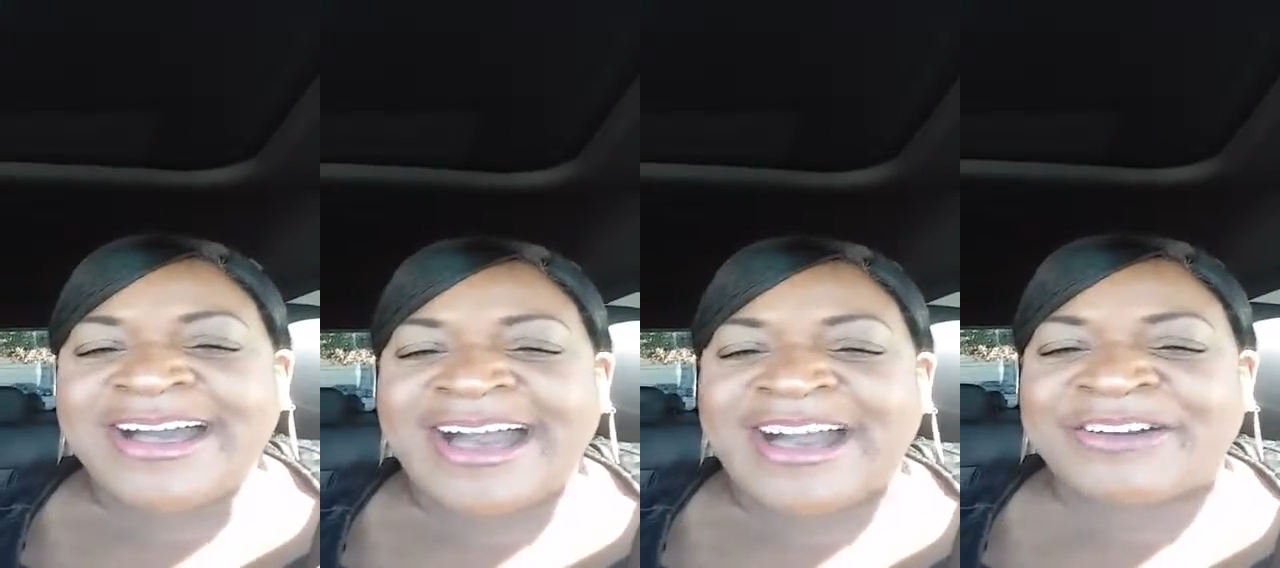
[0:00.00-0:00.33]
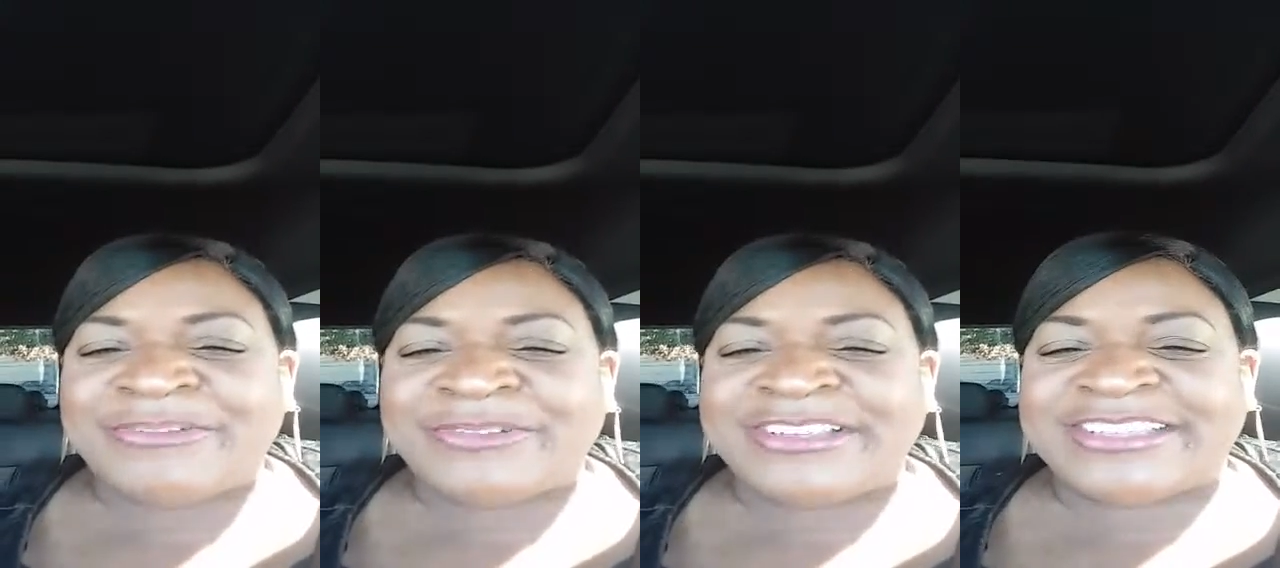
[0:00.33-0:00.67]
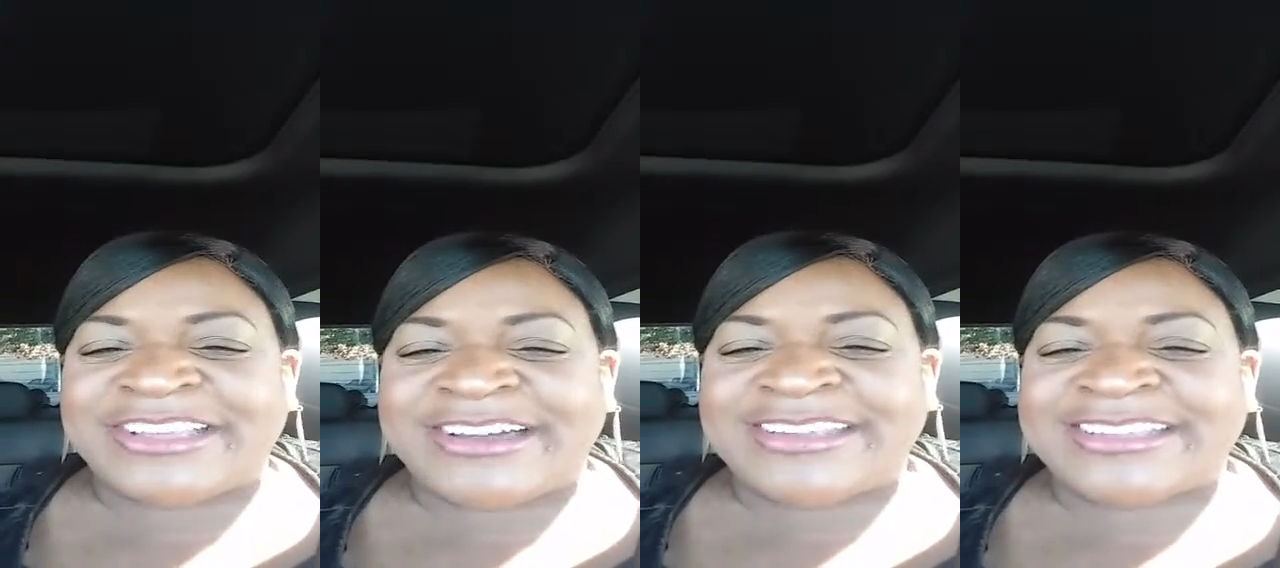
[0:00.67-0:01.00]
I was
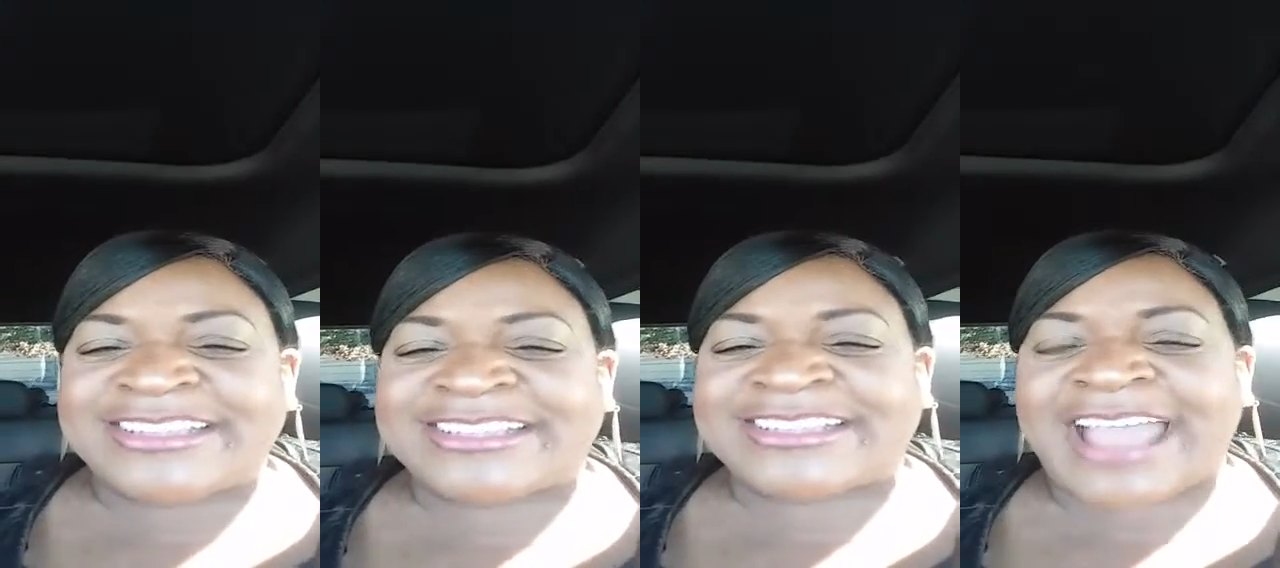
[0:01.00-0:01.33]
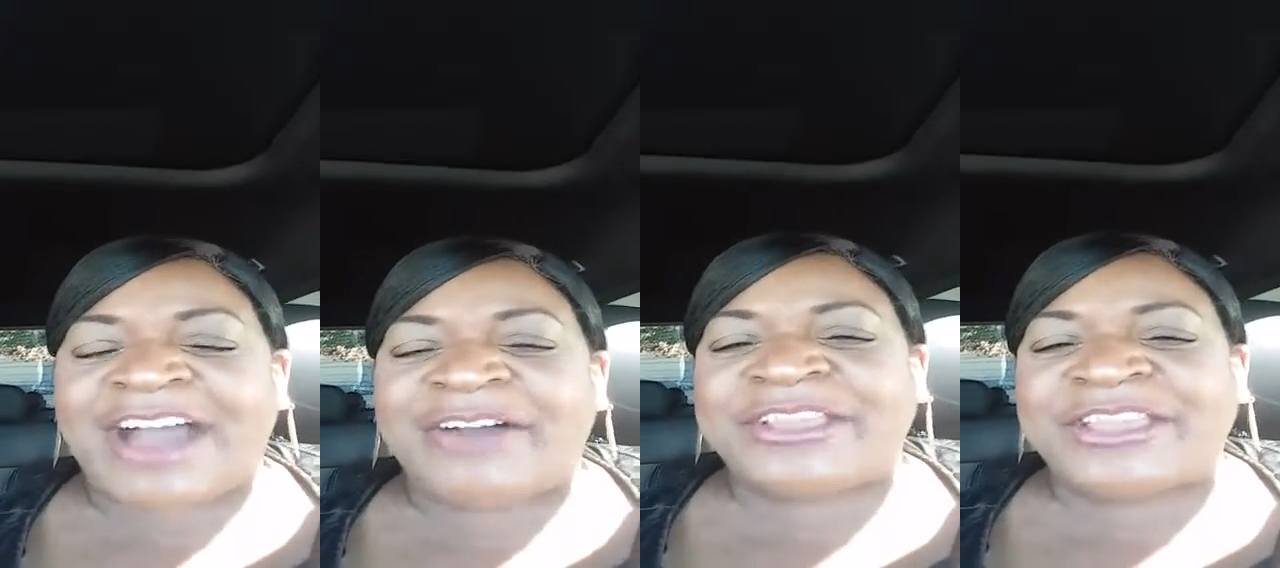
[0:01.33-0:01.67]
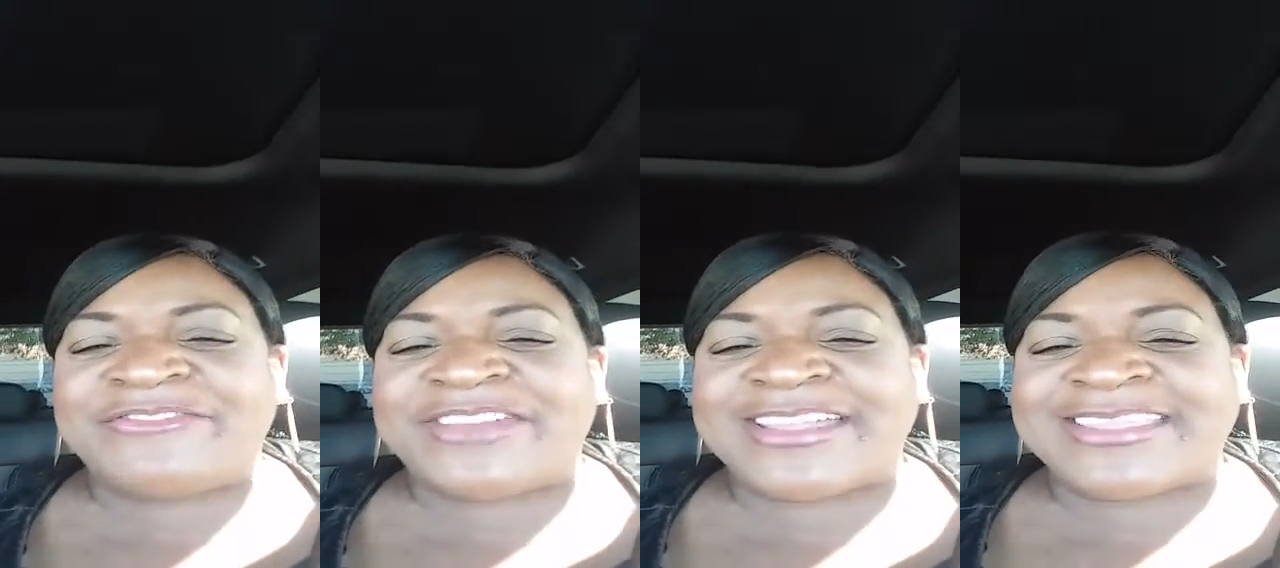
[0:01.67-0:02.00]
on a scouting
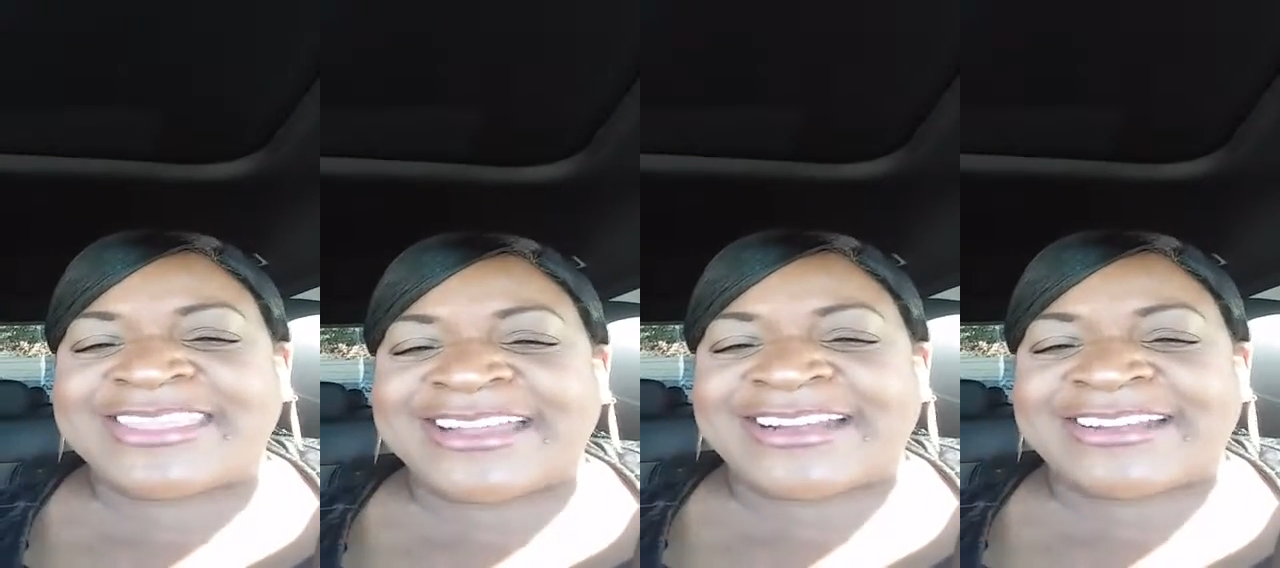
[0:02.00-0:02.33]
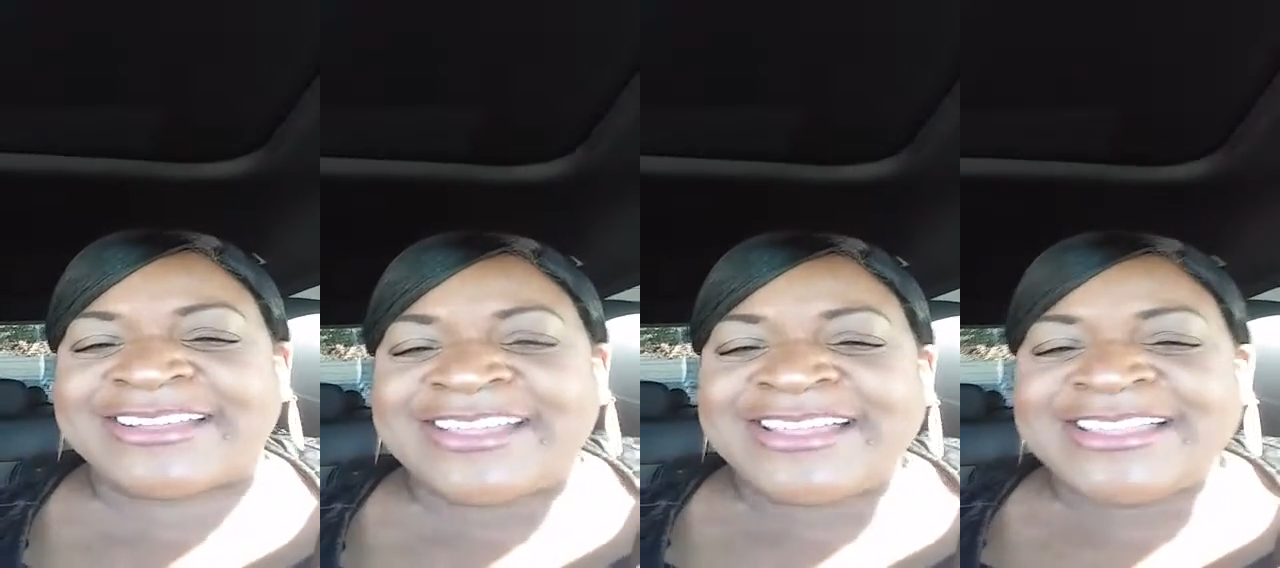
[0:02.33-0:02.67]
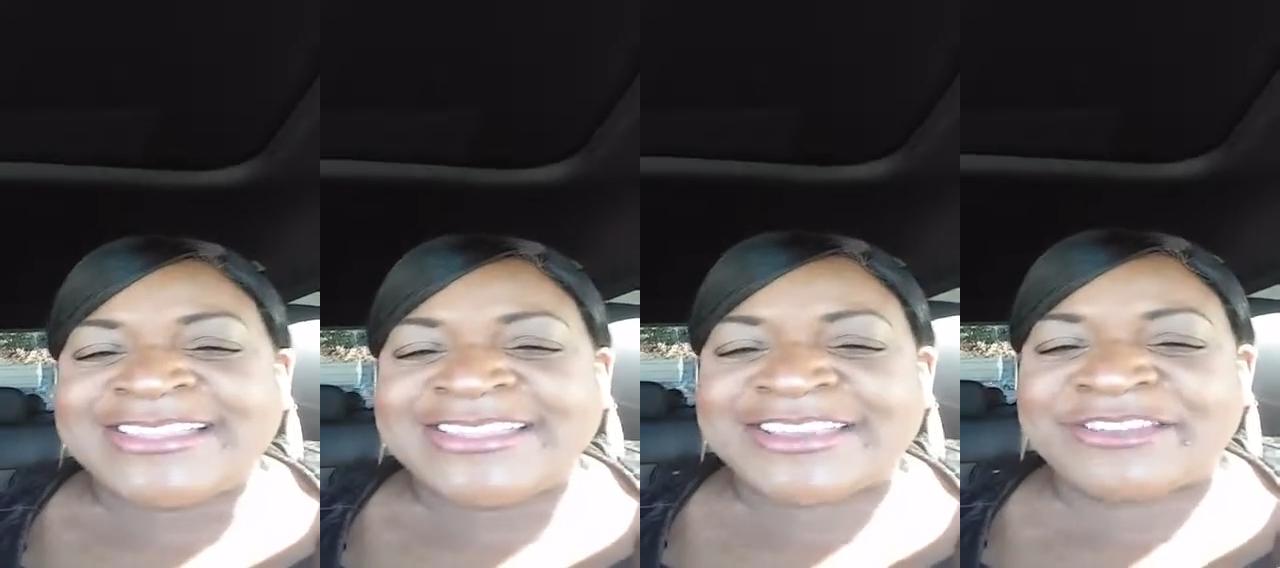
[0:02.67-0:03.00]
event there
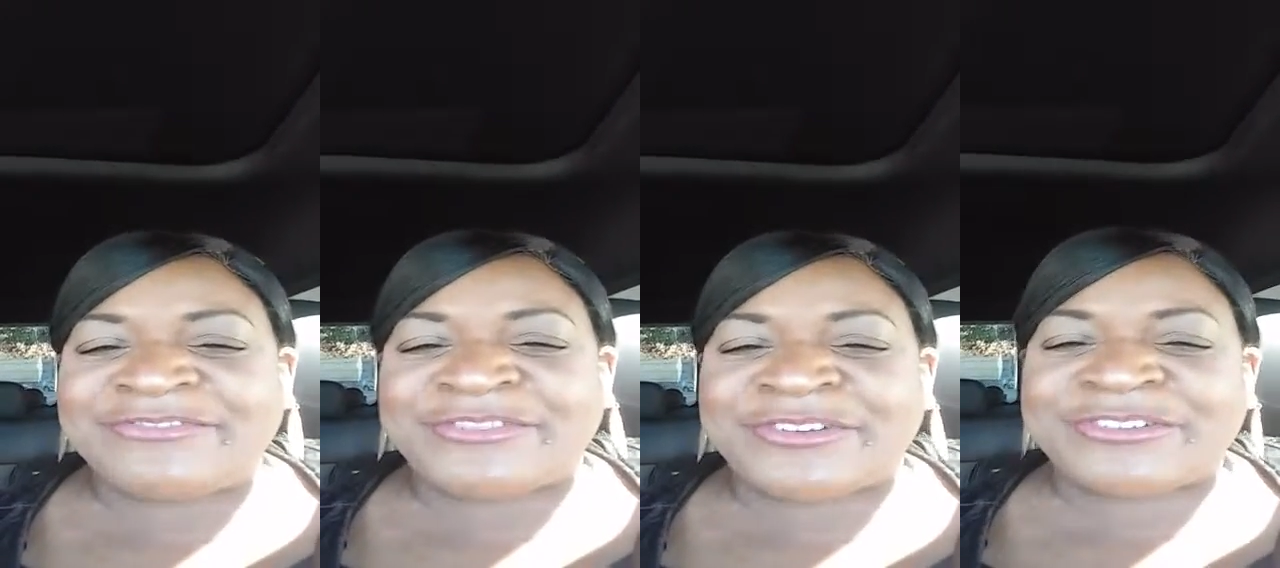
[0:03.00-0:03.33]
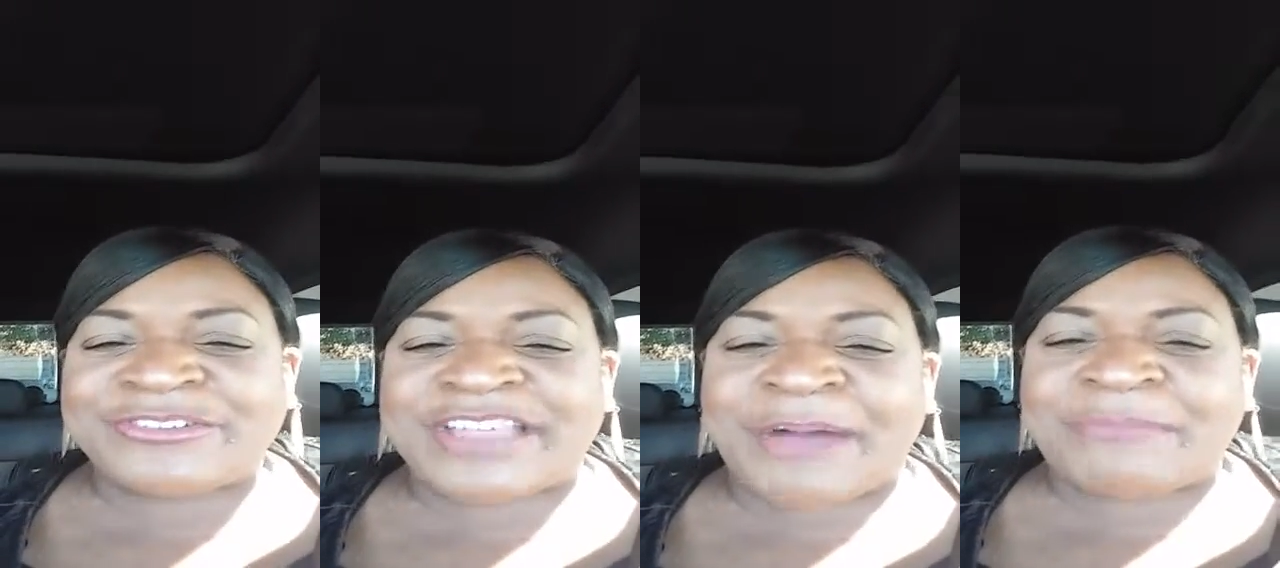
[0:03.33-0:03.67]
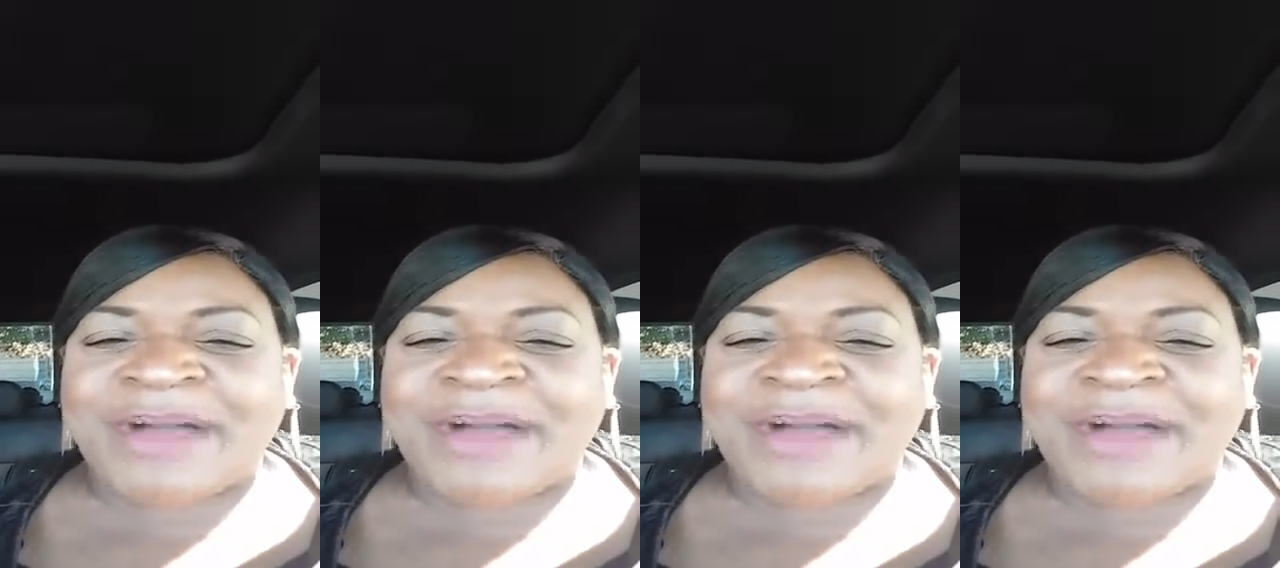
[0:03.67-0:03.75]
looking for top